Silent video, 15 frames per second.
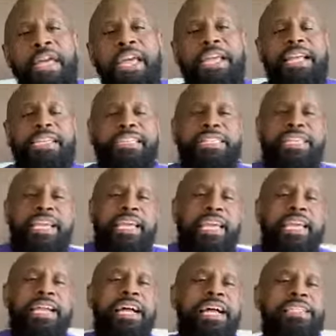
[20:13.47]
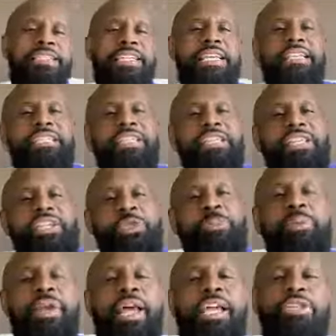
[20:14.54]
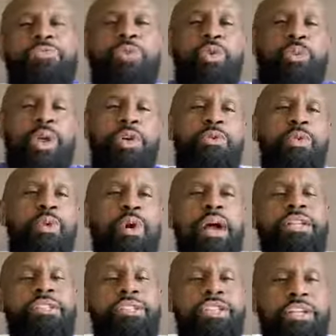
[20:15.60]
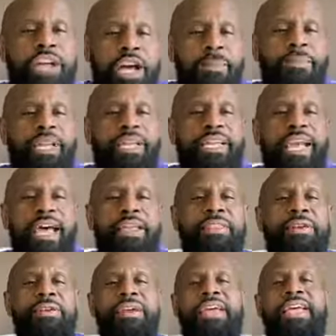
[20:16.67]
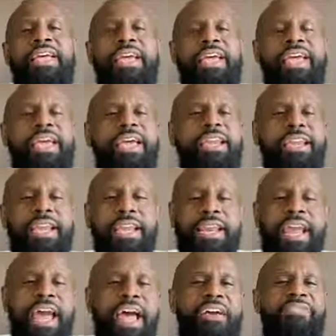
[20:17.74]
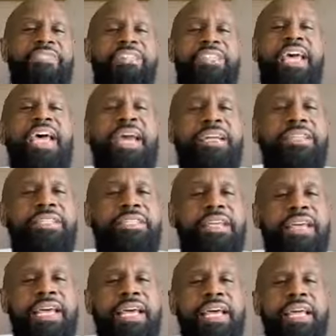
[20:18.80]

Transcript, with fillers: and it's getting us into this place where we want to come together and, and have sex.